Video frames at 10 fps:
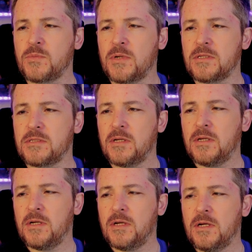mixed ones,
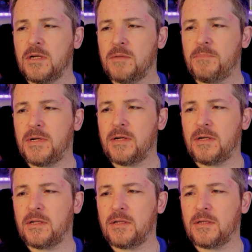
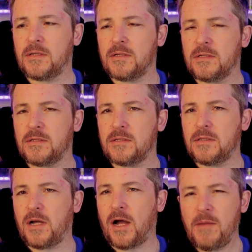but
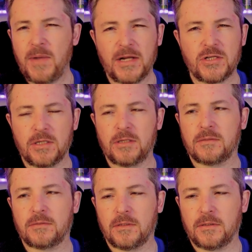I'm
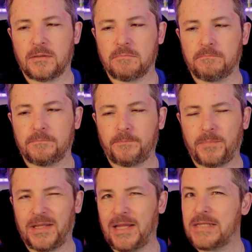actually
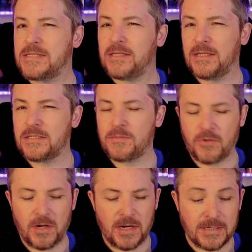pleasantly
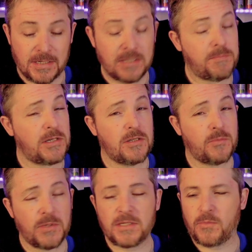surprised,
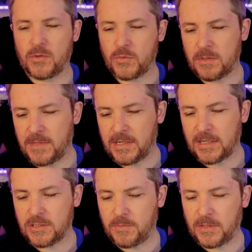especially the whiskey one, which I
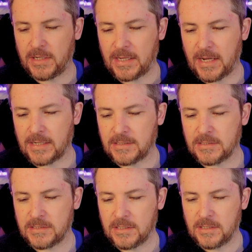might actually put in again
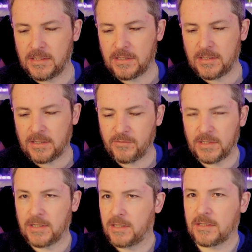because I
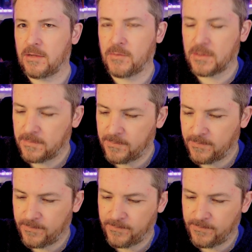really like that one.